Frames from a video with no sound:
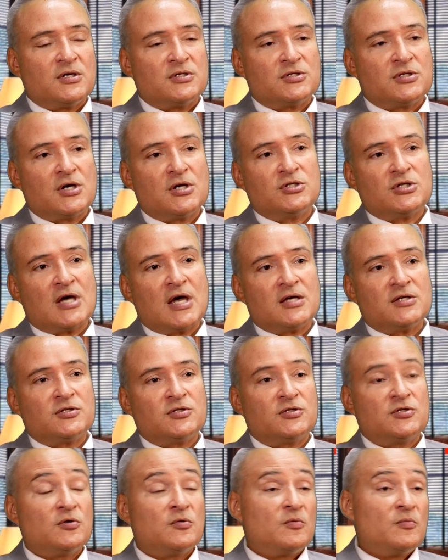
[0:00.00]
such as
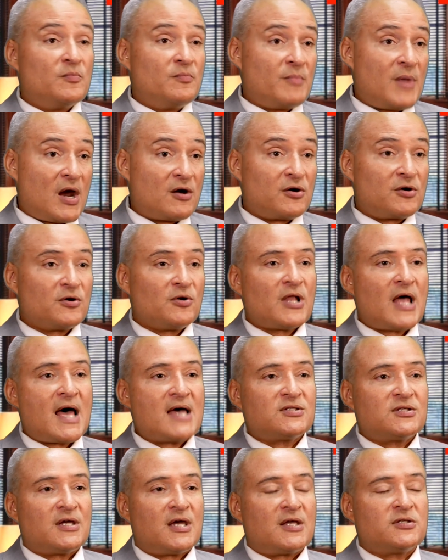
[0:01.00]
to marital
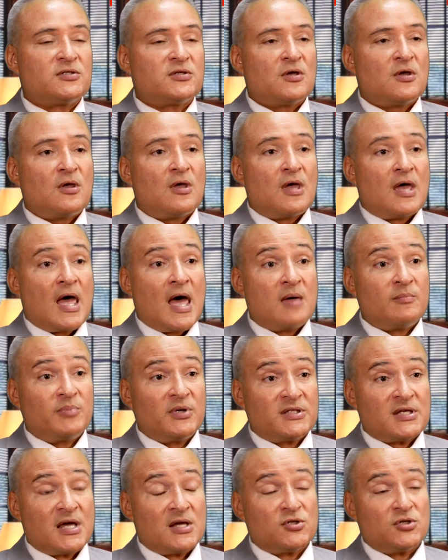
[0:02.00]
assets and
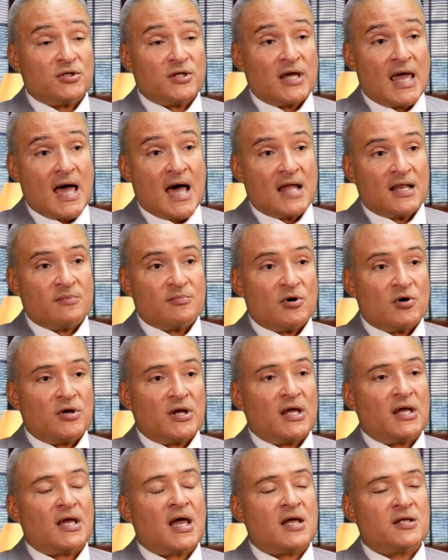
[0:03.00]
potentially
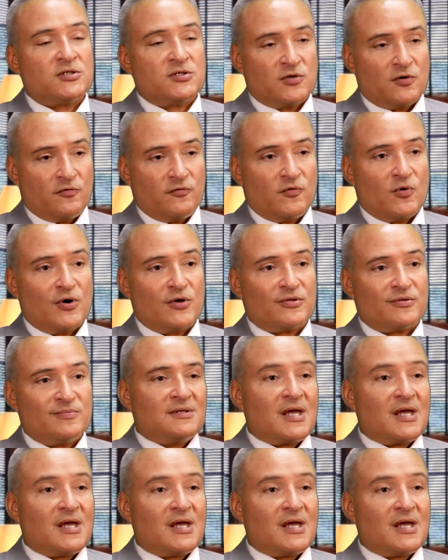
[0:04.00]
alimony and so forth.